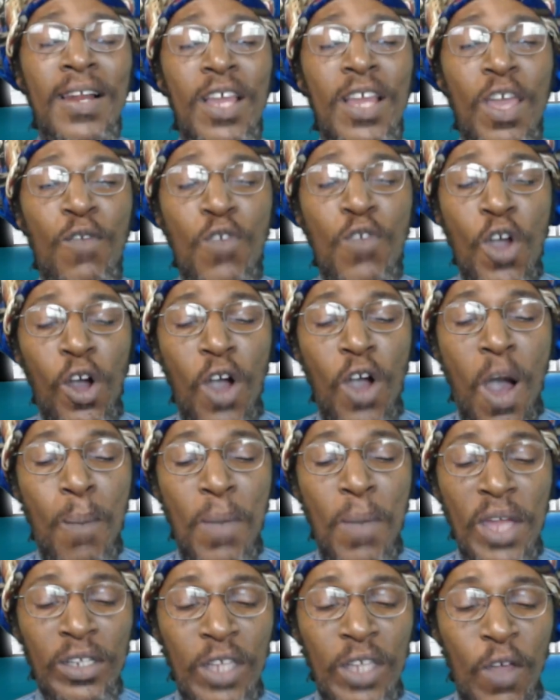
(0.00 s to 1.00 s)
Leave your
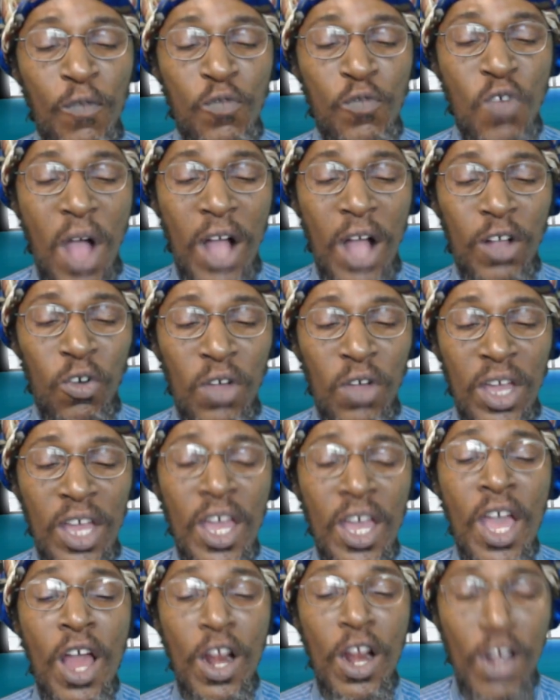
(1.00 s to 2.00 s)
comment if you
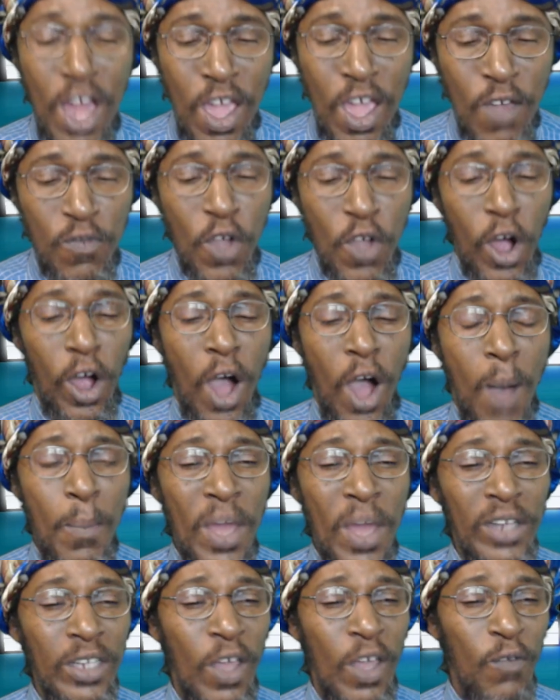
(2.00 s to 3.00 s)
agree. Leave your
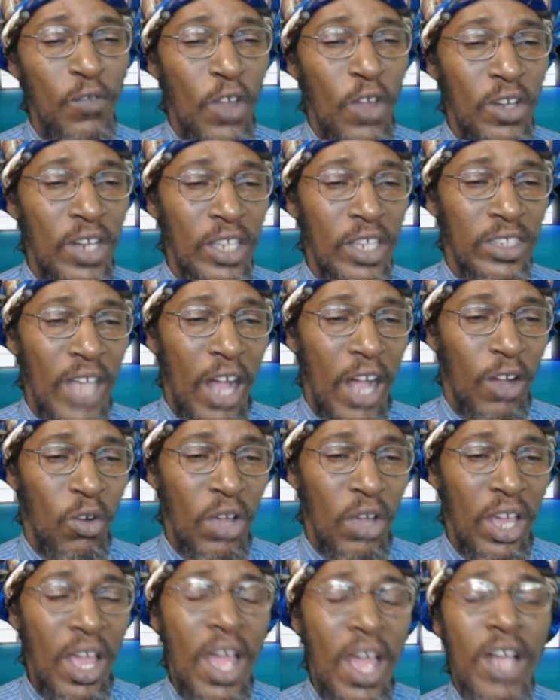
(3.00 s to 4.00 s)
comment if you
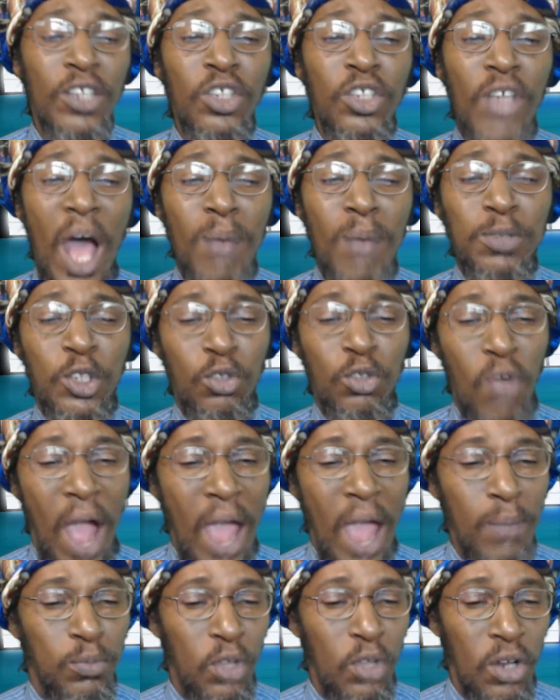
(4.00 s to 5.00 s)
disagree.
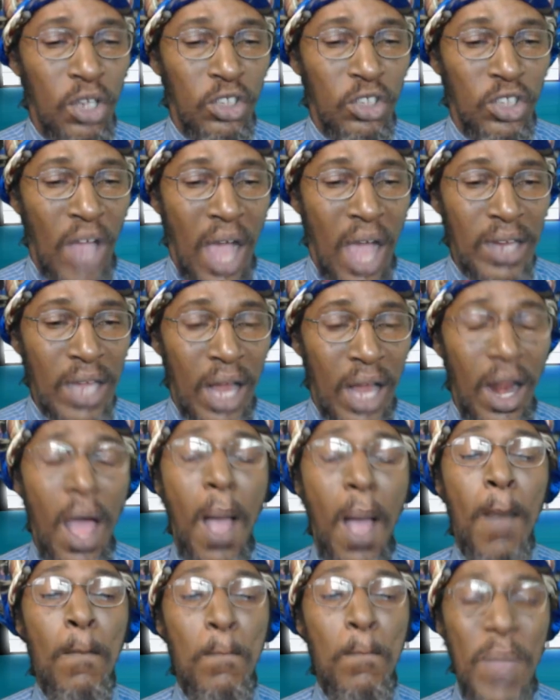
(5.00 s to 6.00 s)
Subscribe to the
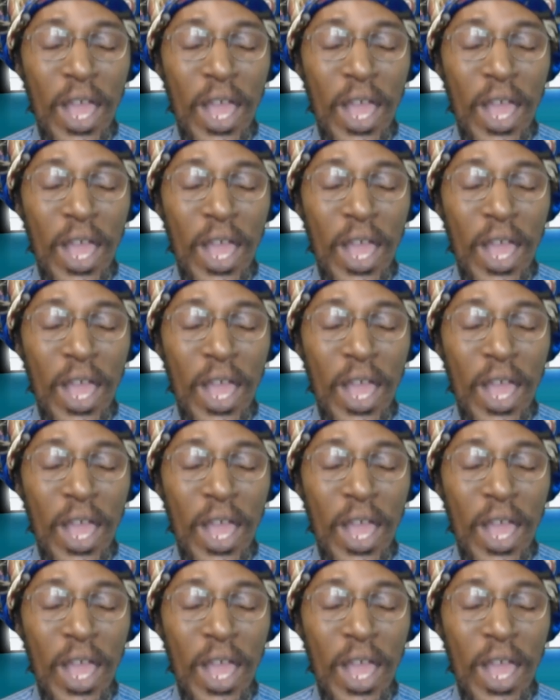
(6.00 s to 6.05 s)
channel.